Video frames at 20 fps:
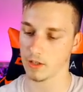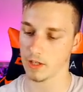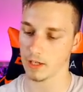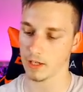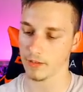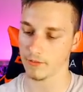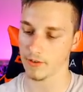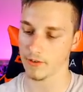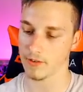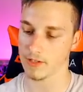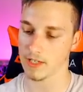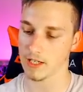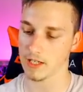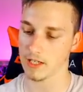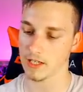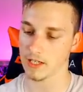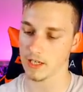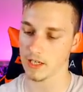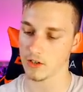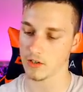Like, I've never seen
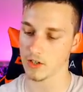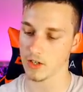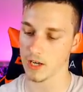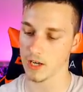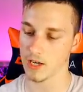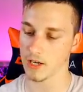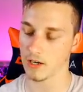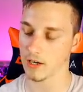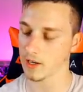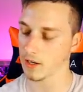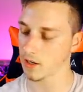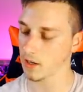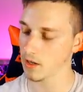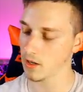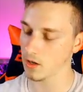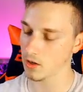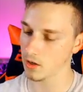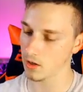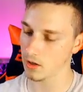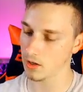an EOJ.
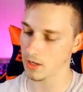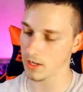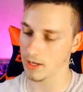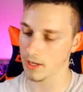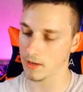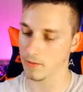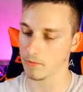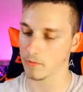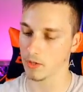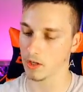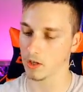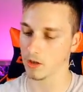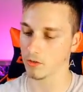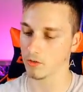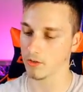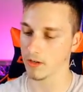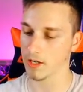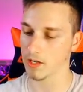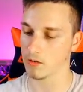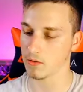
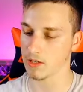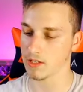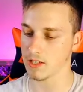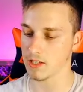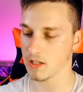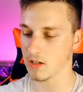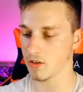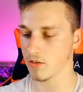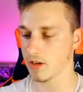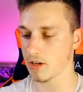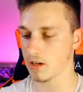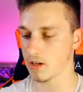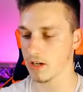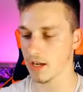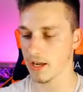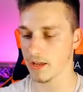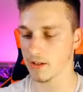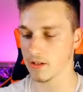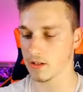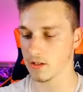Korean. Is this Korean? Yeah,
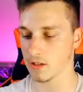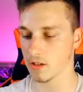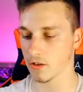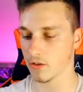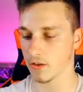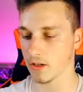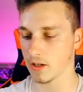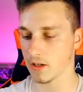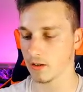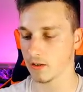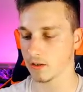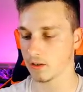this is Korean.